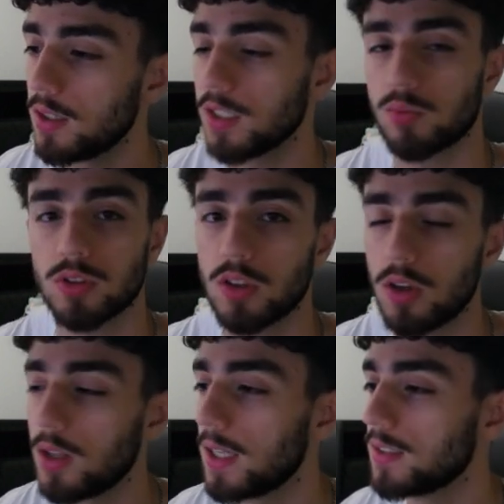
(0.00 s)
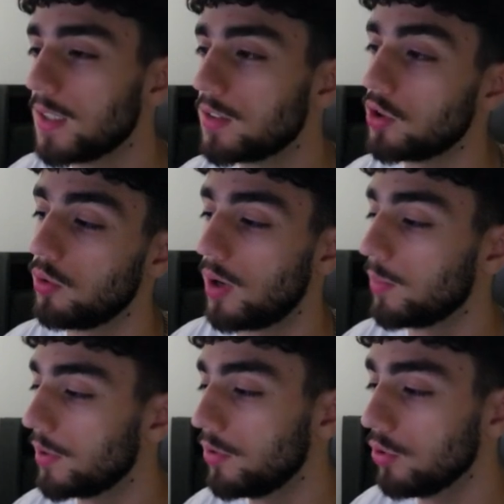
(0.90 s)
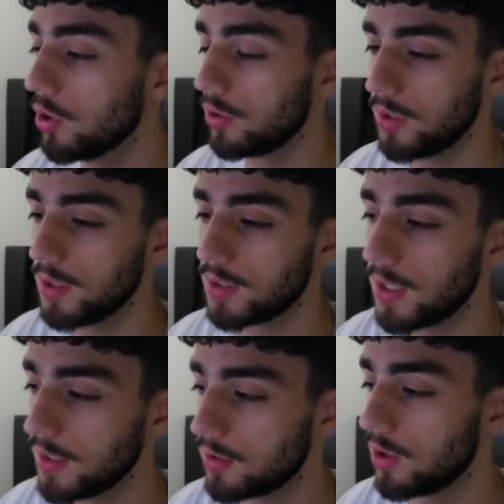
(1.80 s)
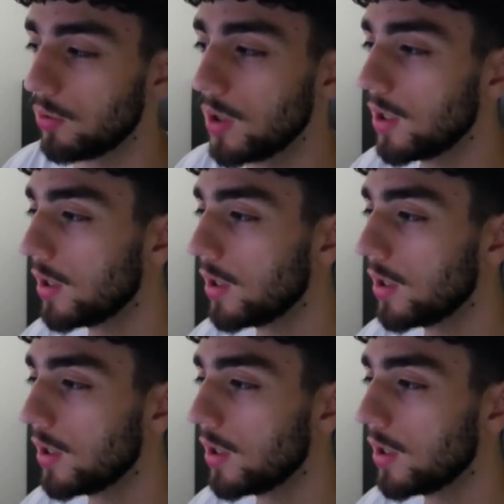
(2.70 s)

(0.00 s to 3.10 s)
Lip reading: This works on all assets, so I'm going to do gold in this case. So